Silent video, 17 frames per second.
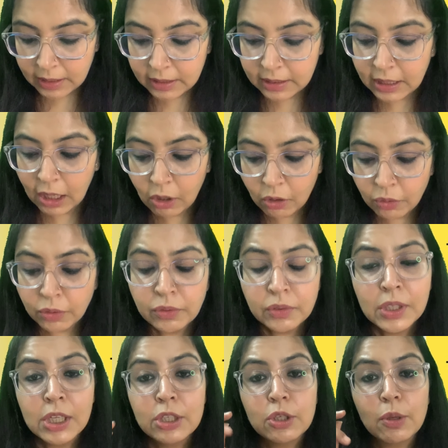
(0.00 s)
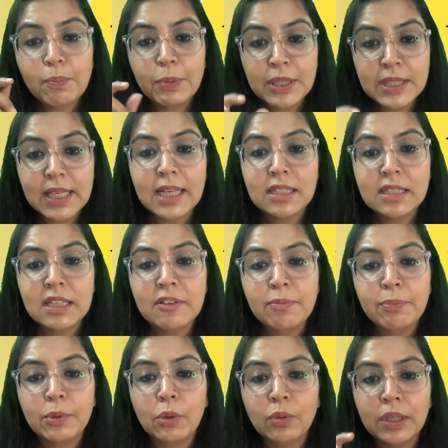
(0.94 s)
Now, so
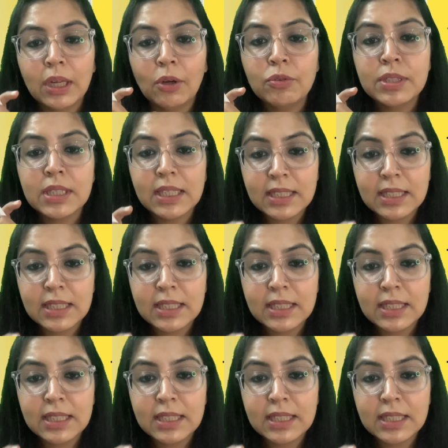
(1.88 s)
possessive pronouns